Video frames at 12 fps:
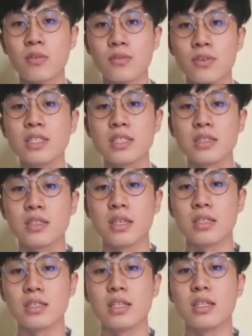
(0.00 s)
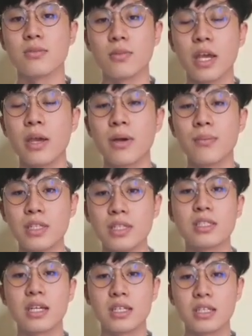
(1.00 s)
First is the air bubble
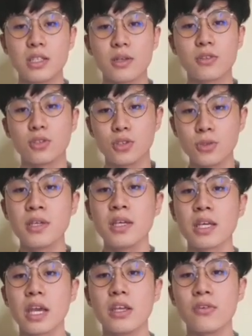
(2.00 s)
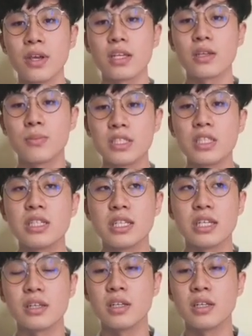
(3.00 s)
inside the tube can affect the pressure reading.